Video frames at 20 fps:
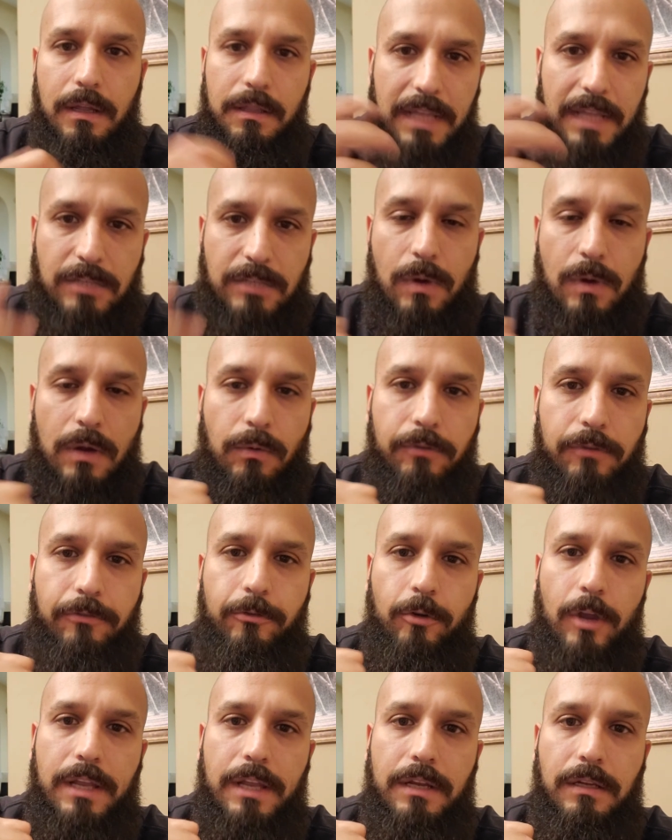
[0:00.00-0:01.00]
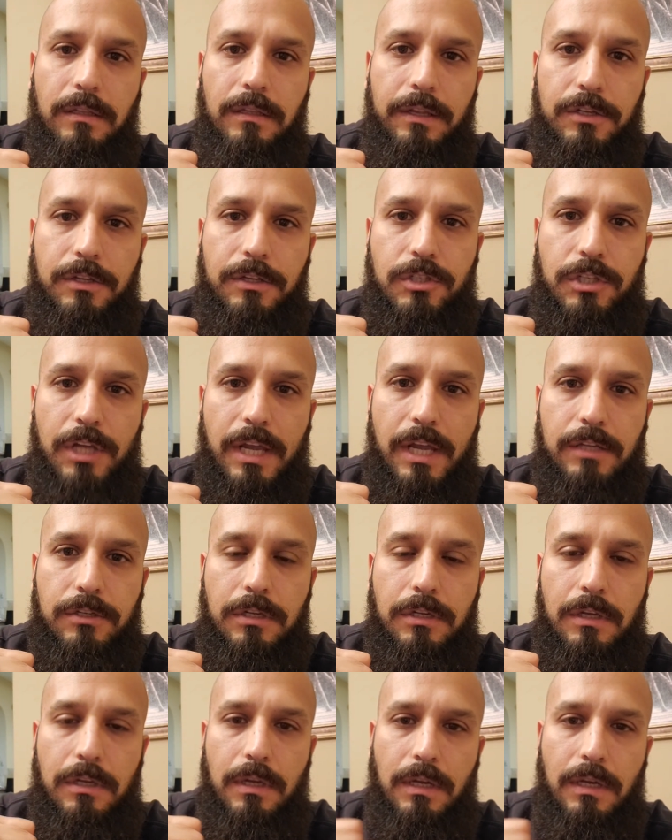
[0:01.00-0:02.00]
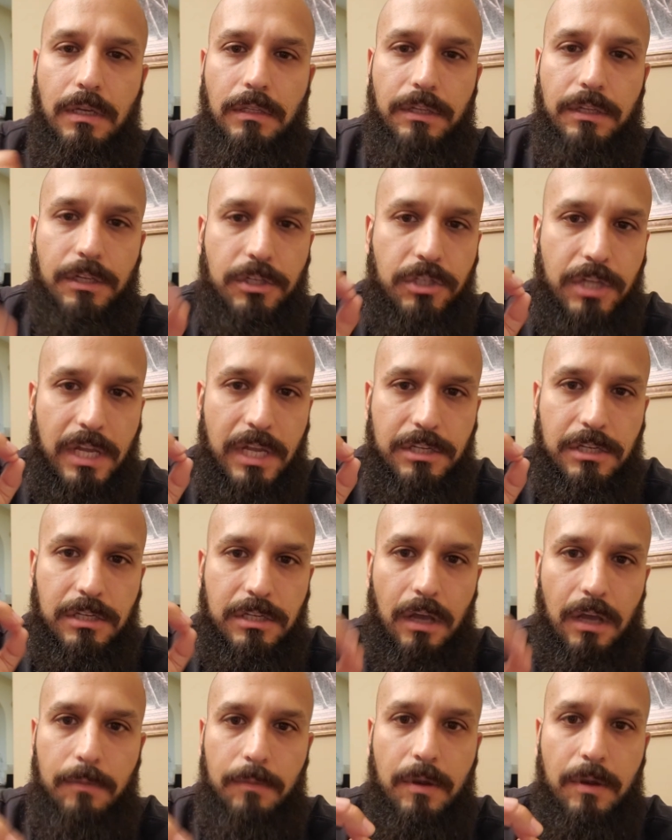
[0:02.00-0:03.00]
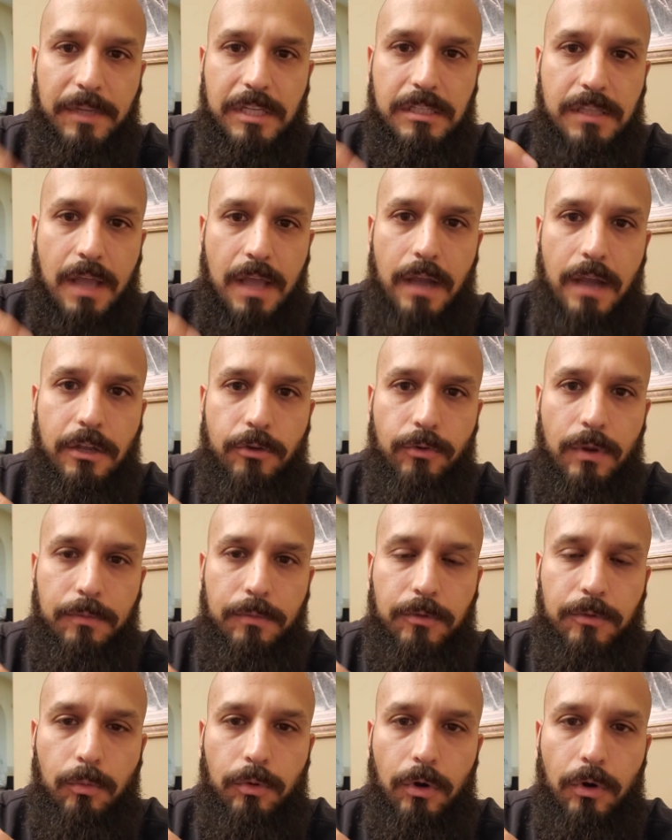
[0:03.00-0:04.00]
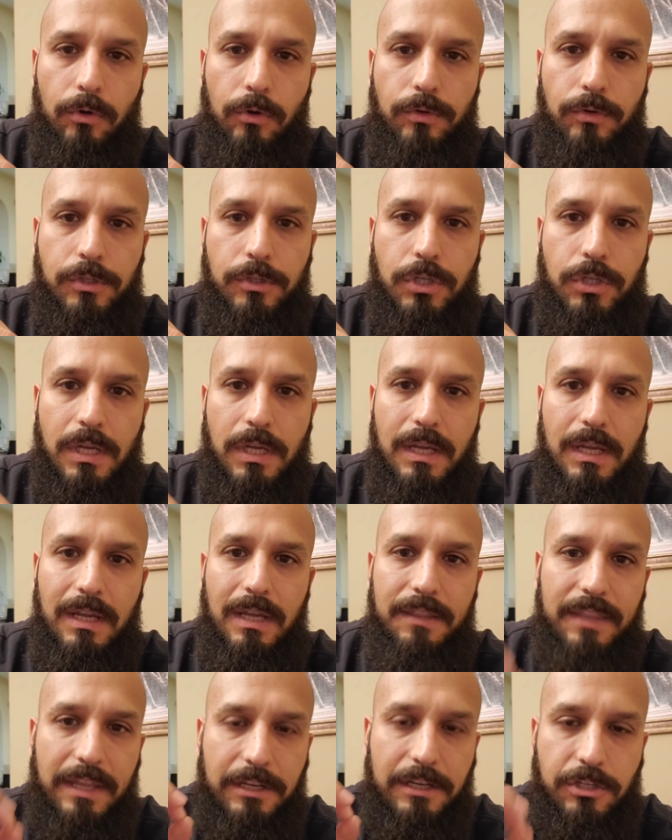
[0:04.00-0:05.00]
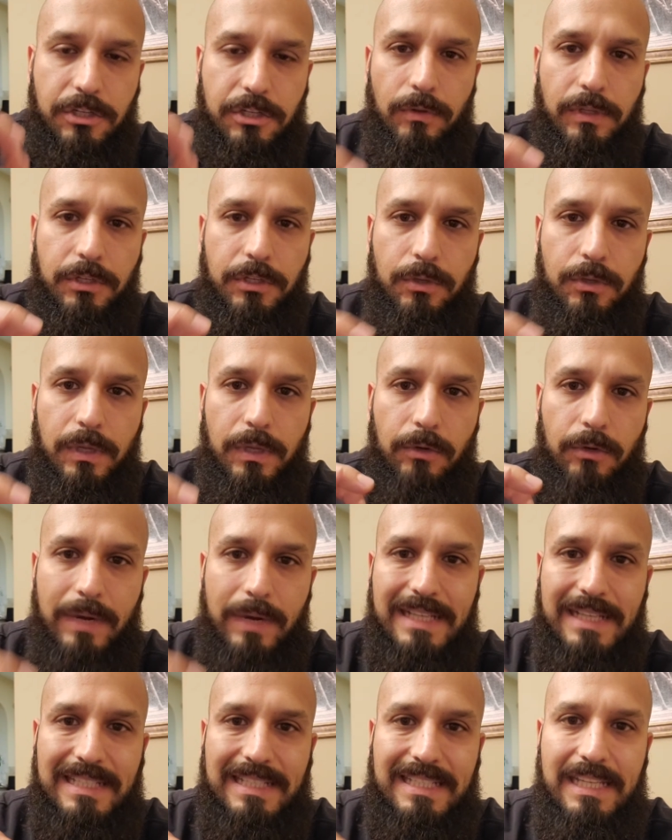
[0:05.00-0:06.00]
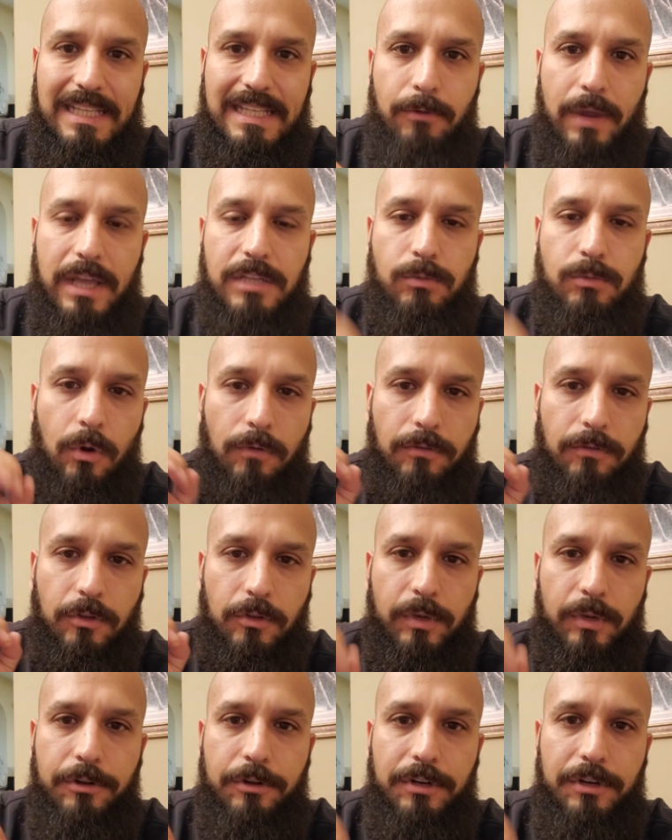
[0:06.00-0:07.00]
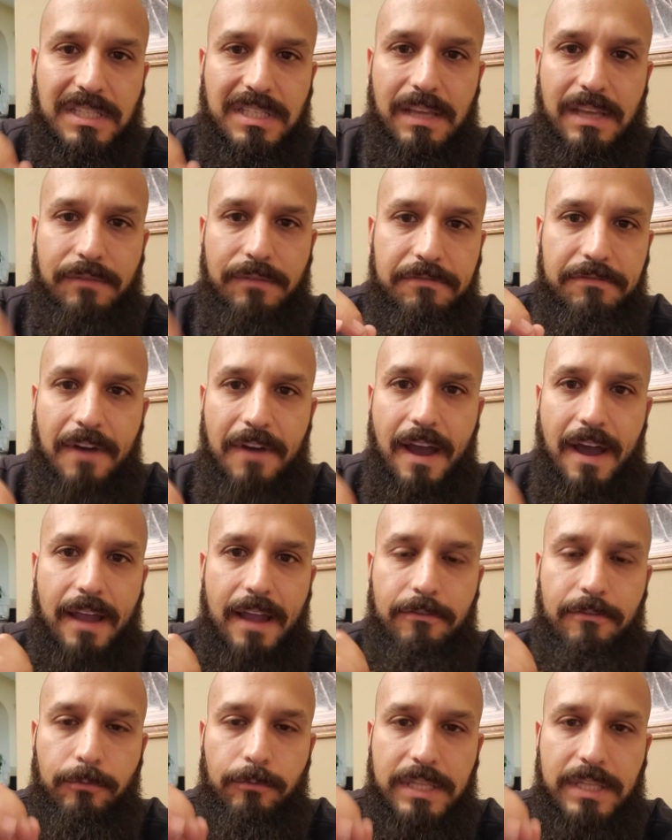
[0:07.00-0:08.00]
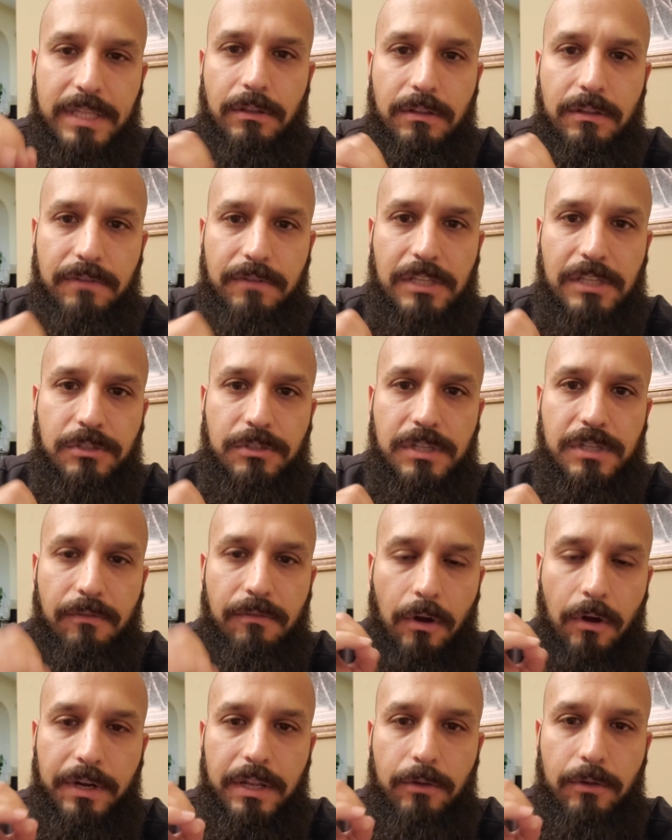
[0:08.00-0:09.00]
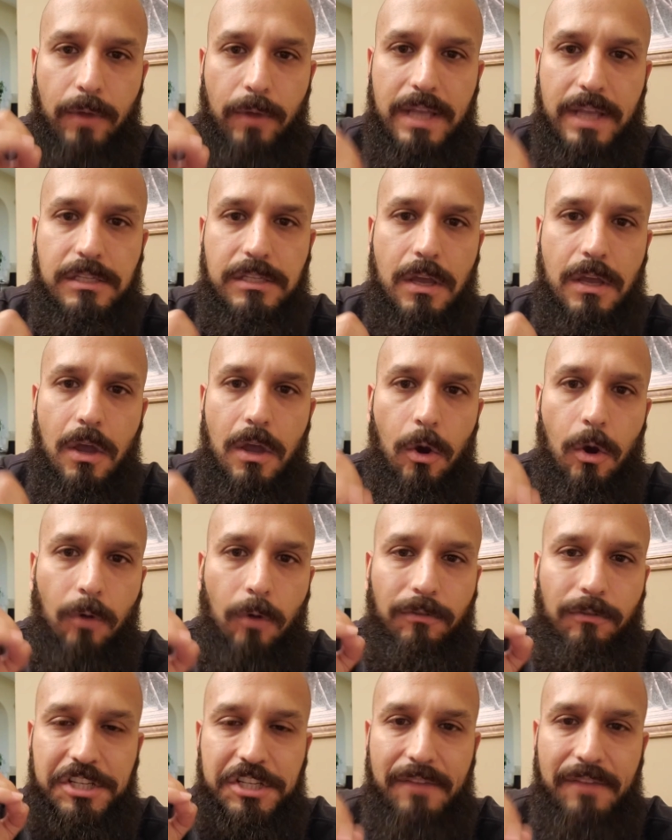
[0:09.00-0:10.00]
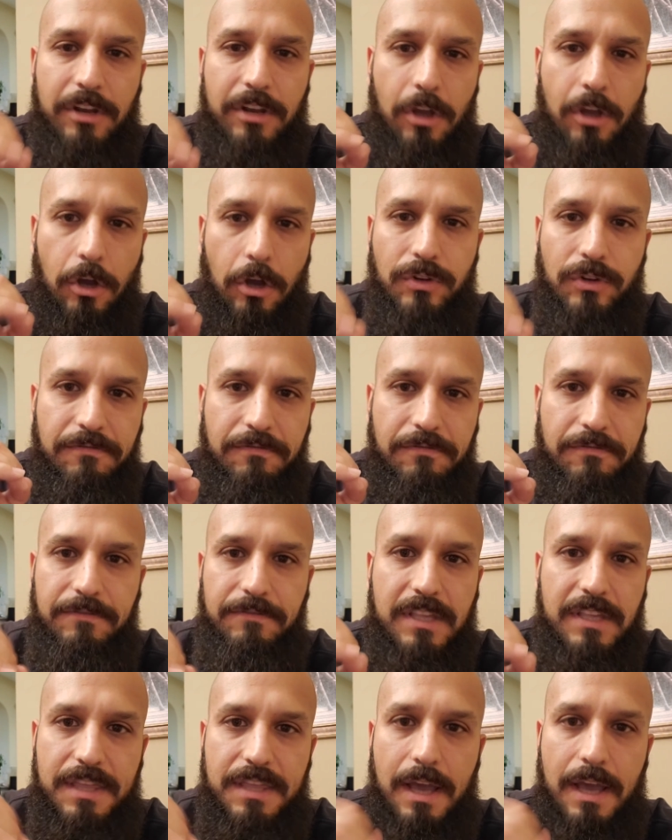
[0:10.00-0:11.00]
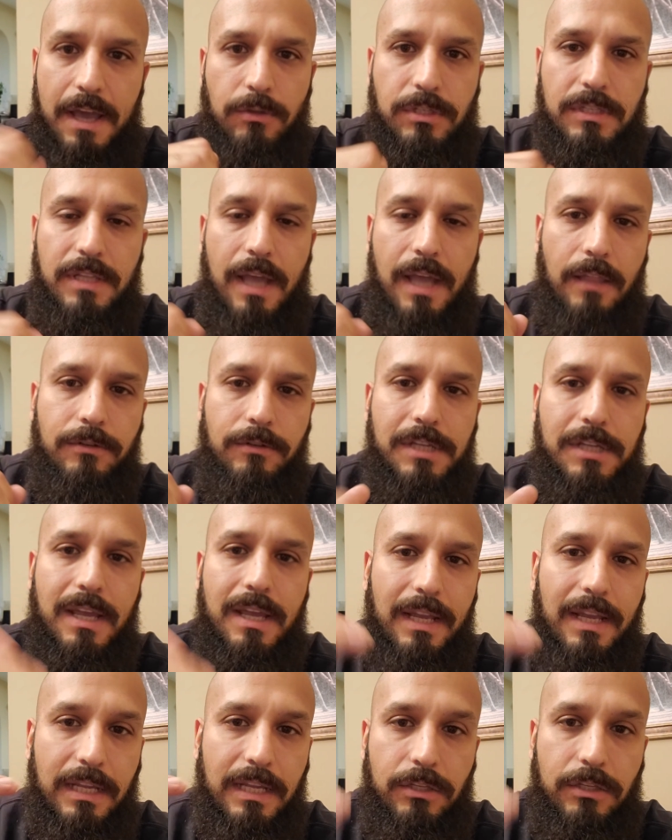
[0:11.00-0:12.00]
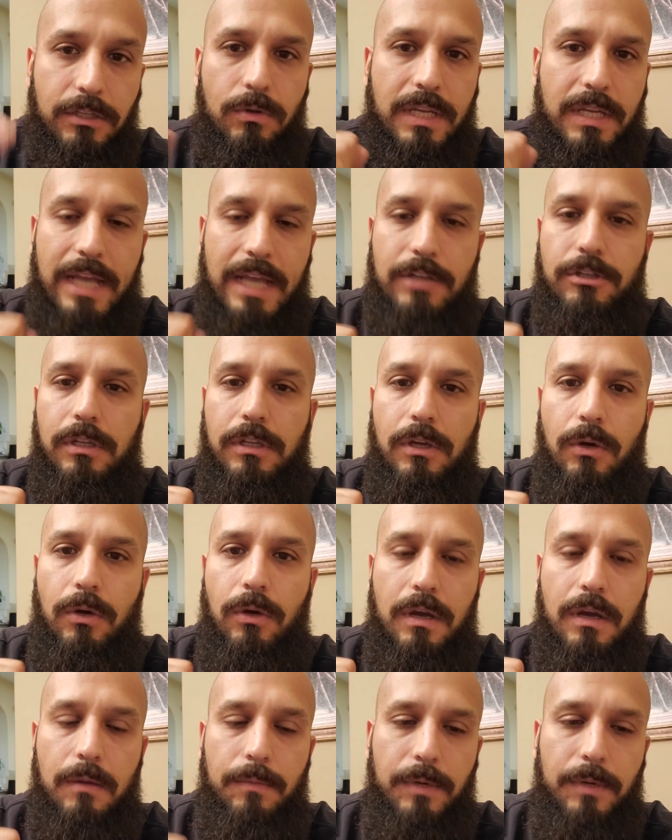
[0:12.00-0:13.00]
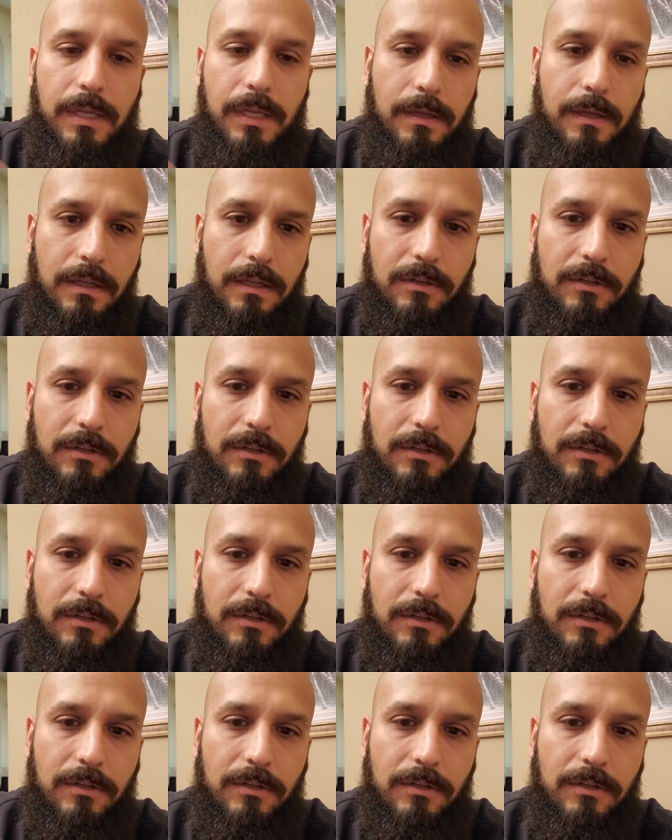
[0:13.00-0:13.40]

That's why we created LitXChange. LitXChange is an upcoming stock and crypto brokerage that is currently doing a Reg C raise, where over 375 retail investors have already raised over $750,000, and you can actually own the company.